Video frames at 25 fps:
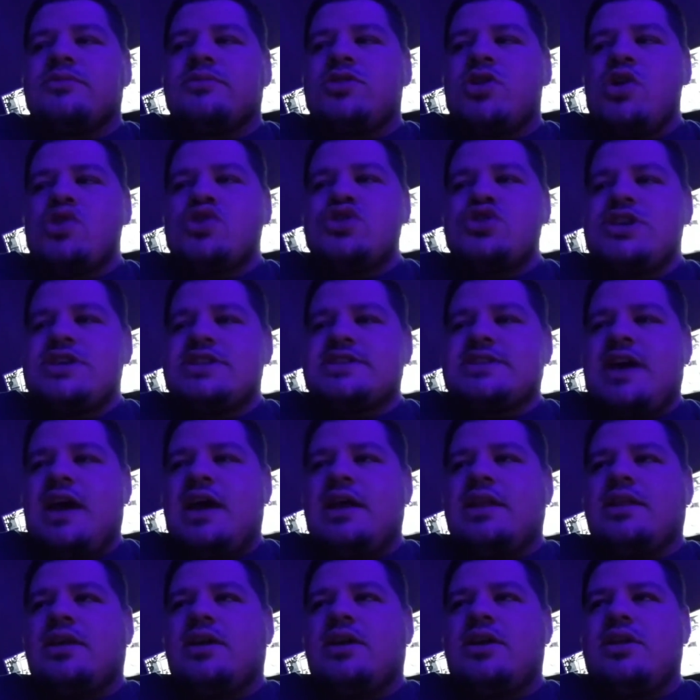Yoshi's
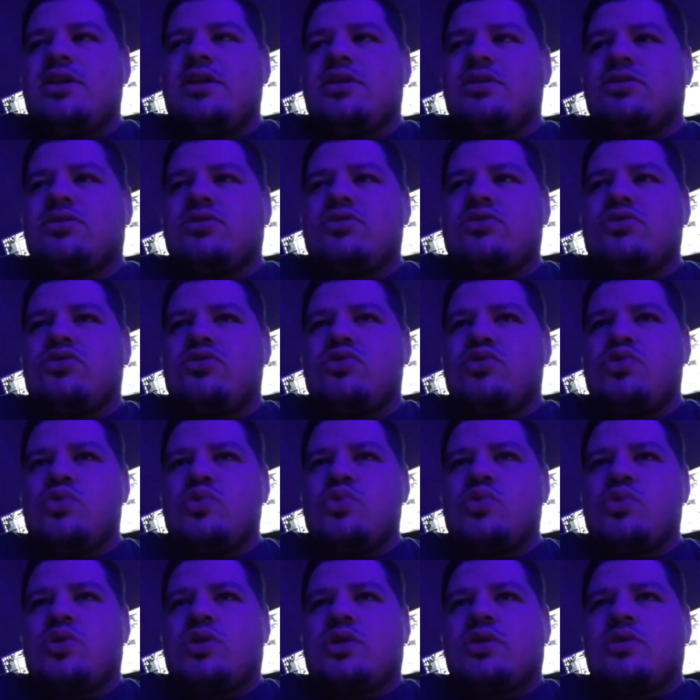Island
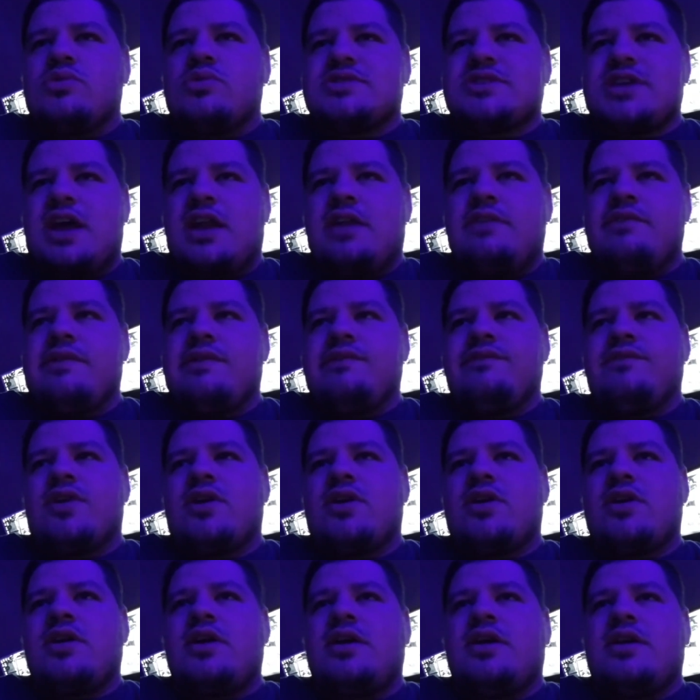was kind of a
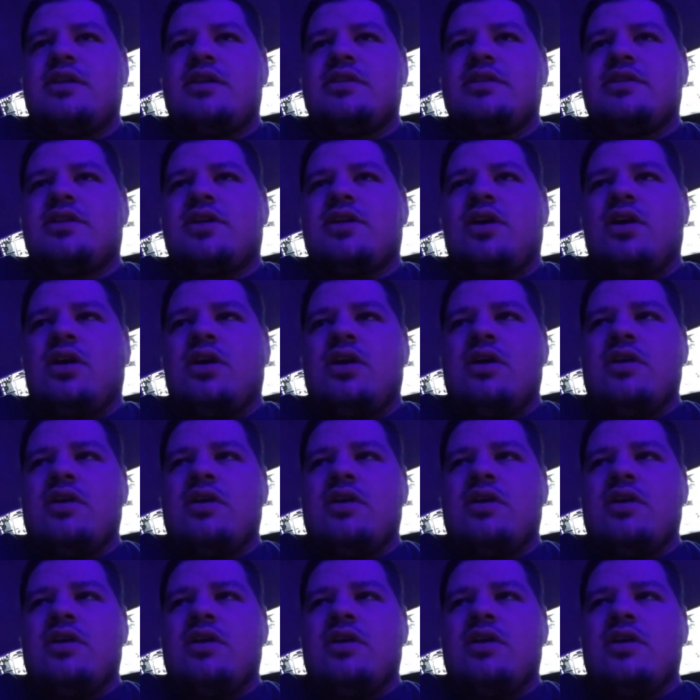variant